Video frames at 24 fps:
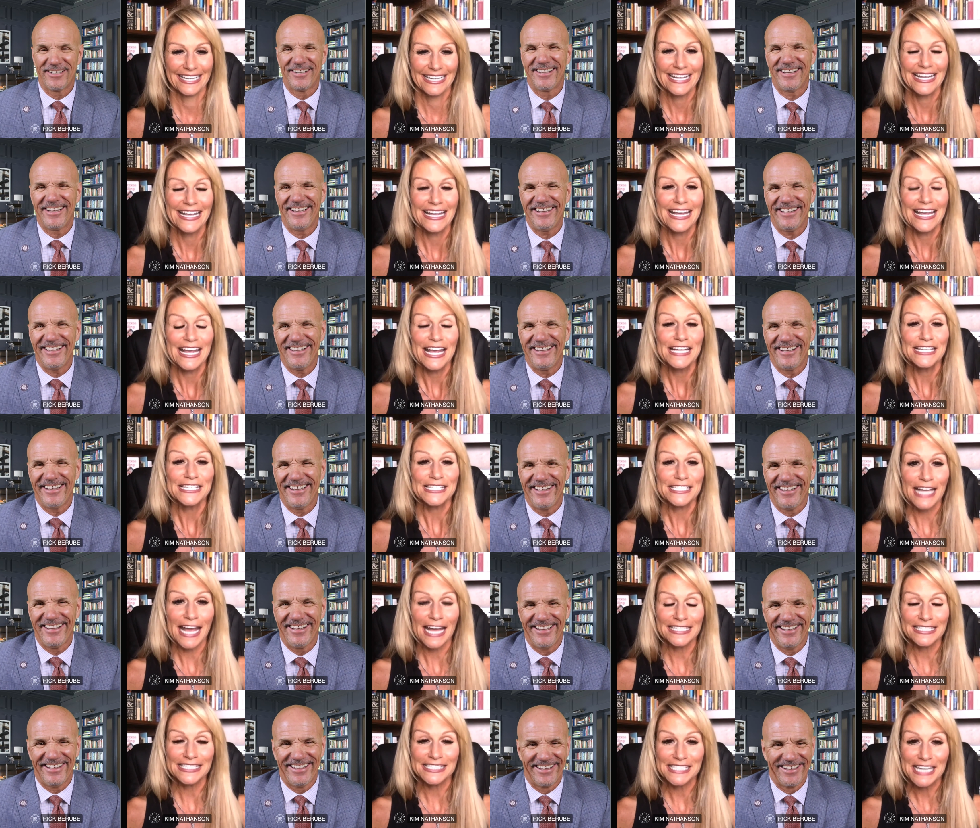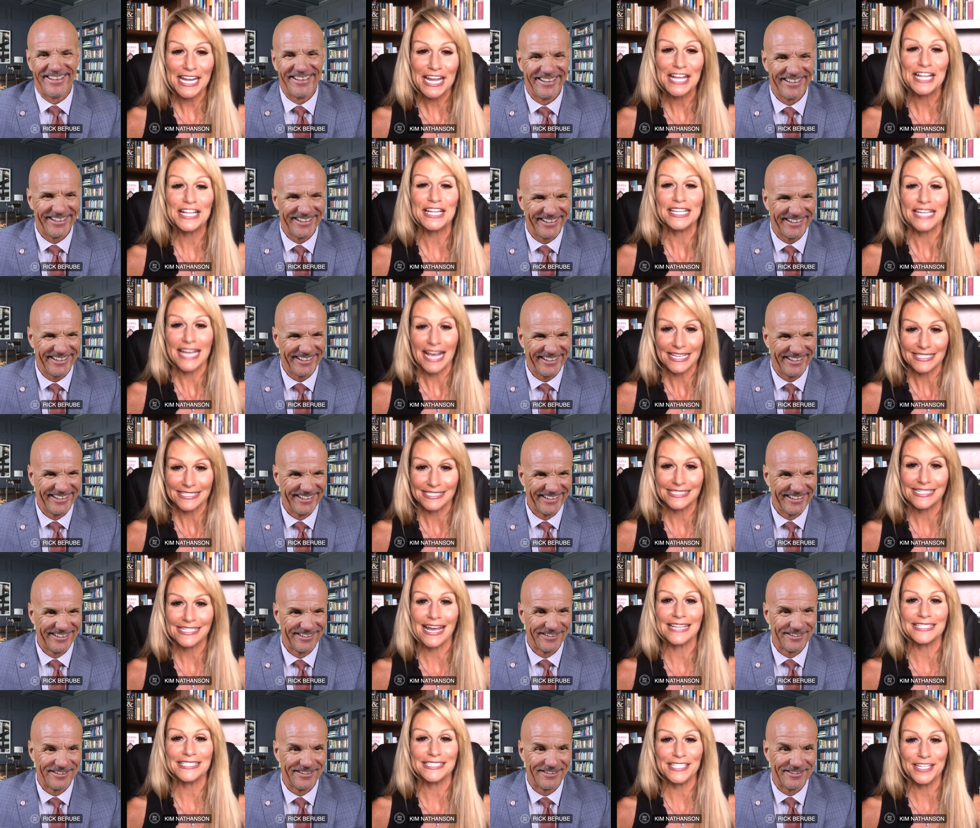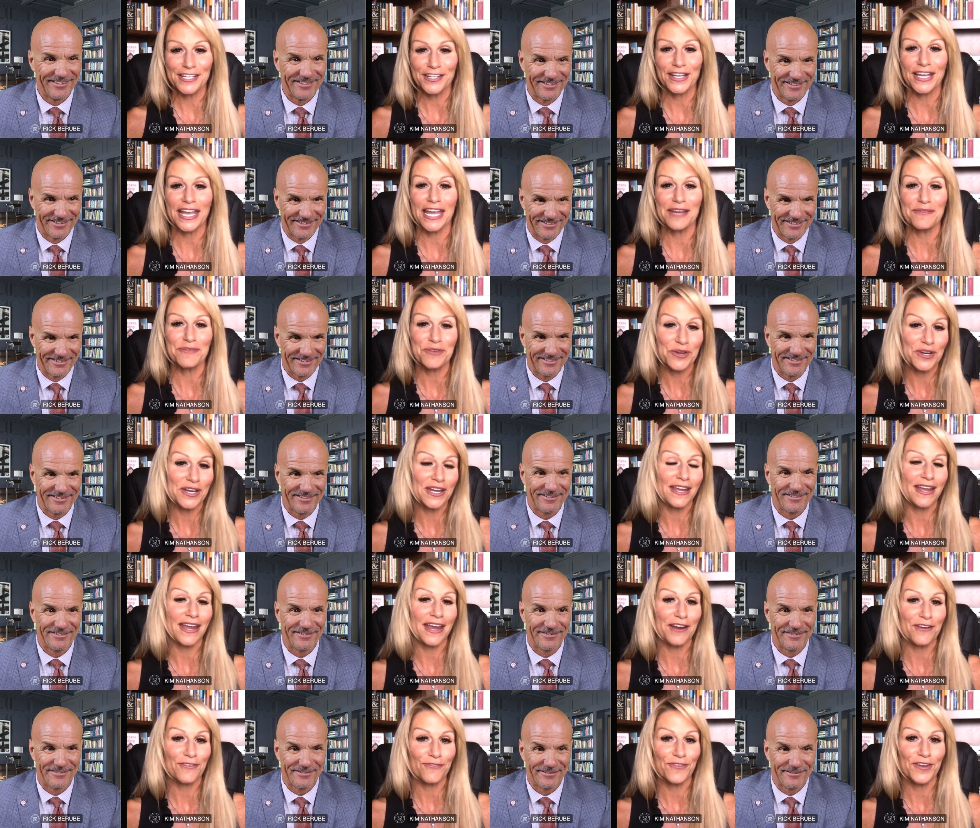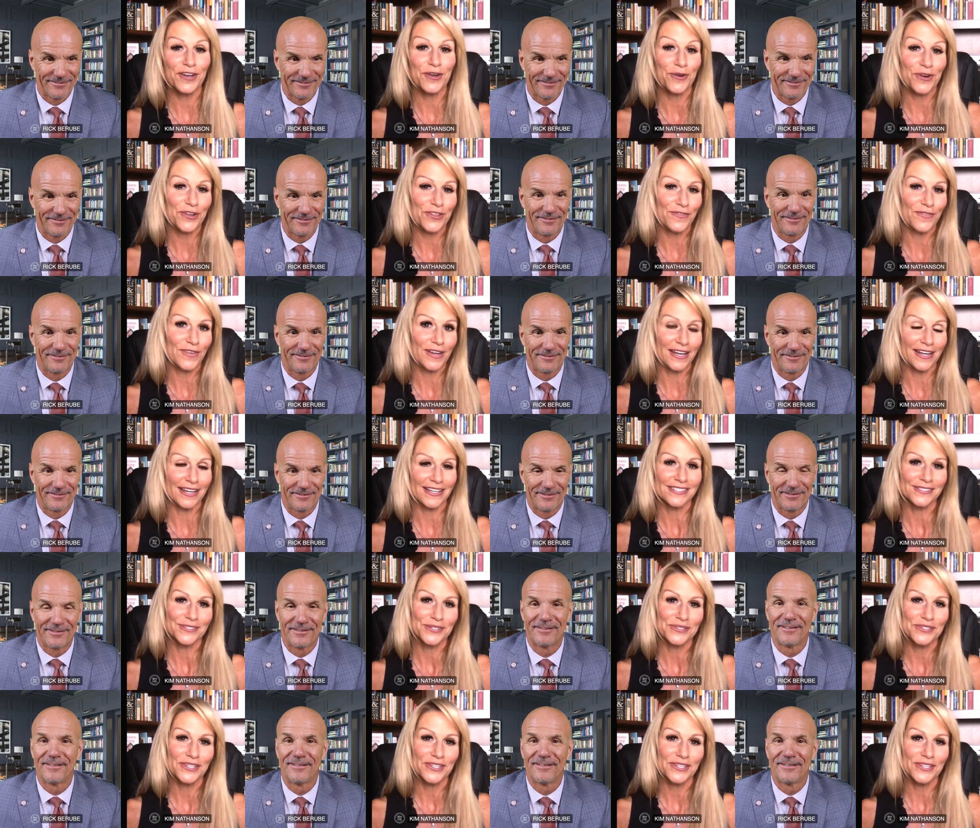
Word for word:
Speaker 1: Scottsdale, yes, Scottsdale, Cave Creek, Carefree, North Phoenix.